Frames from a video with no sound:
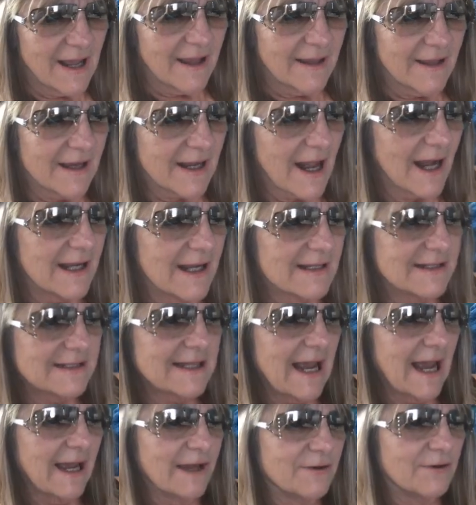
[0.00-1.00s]
the kind
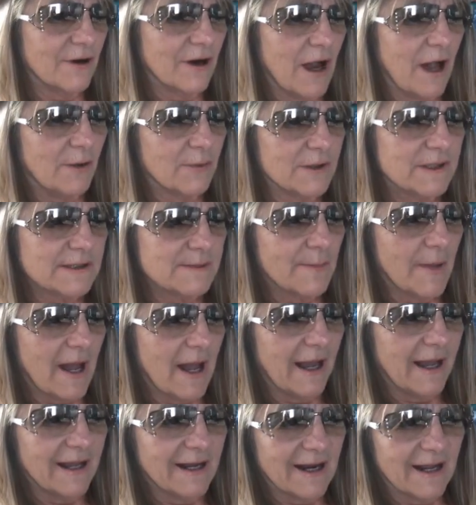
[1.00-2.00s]
Sandra always
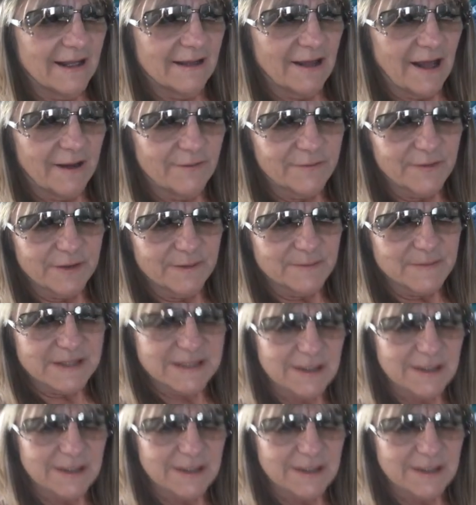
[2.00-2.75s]
buy, and I loved them.